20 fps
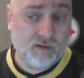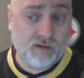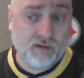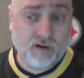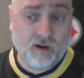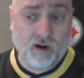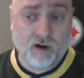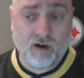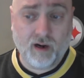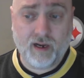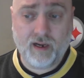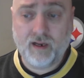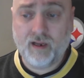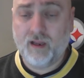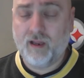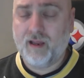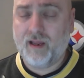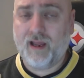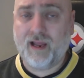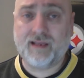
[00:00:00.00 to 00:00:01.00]
All right.
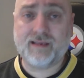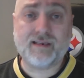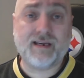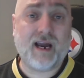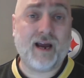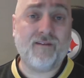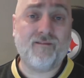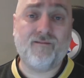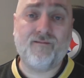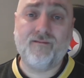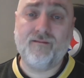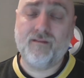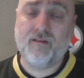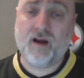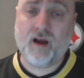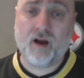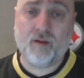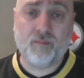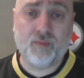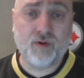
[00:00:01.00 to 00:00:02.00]
It's got
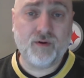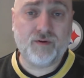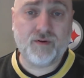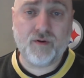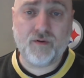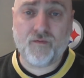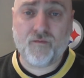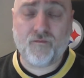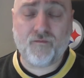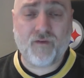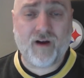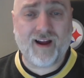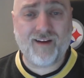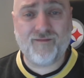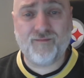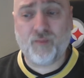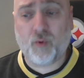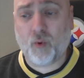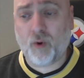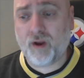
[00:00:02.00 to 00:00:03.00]
Bluetooth
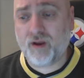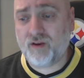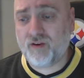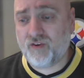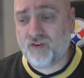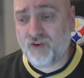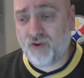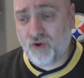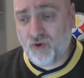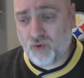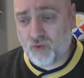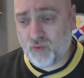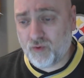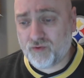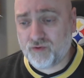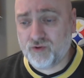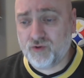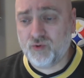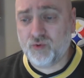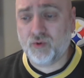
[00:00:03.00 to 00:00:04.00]
5.2
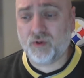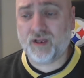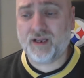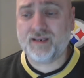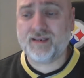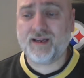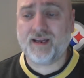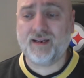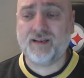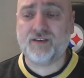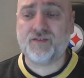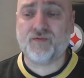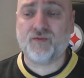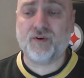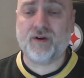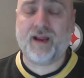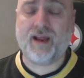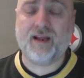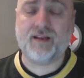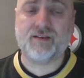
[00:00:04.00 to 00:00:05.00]
with dual antennas for
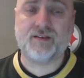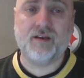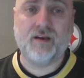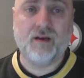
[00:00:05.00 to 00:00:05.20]
enhanced